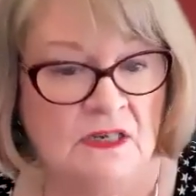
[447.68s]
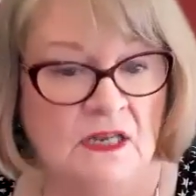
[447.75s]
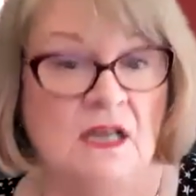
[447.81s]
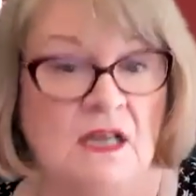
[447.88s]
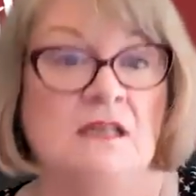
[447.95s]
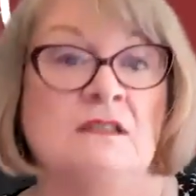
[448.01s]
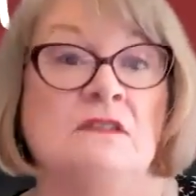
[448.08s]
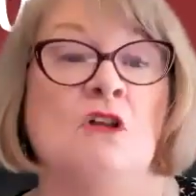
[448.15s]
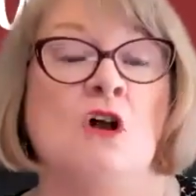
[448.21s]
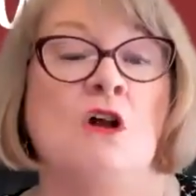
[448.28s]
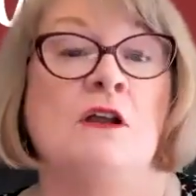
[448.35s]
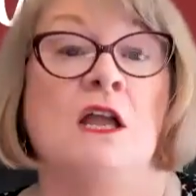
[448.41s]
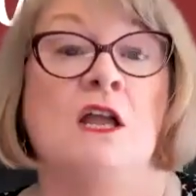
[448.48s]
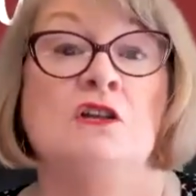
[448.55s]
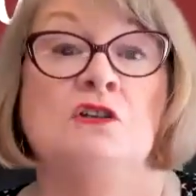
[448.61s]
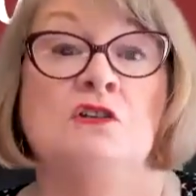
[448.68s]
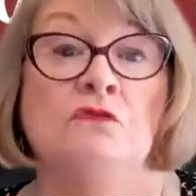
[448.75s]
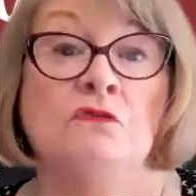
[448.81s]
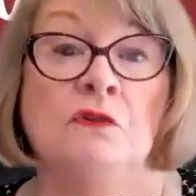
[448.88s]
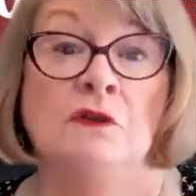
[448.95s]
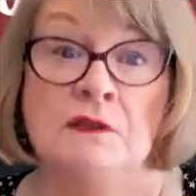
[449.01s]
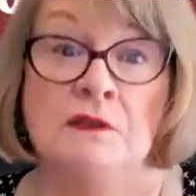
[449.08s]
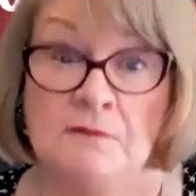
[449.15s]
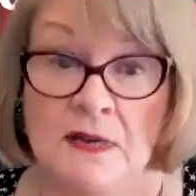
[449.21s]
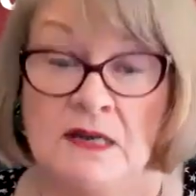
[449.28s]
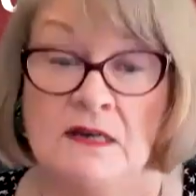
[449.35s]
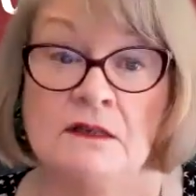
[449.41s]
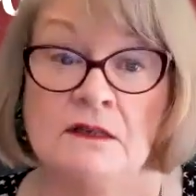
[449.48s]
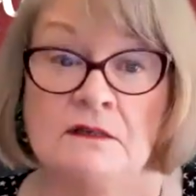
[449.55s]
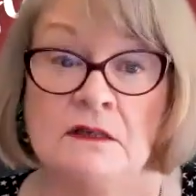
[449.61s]
as long as you really mean
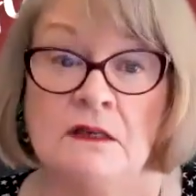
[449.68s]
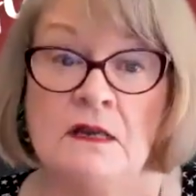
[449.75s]
it.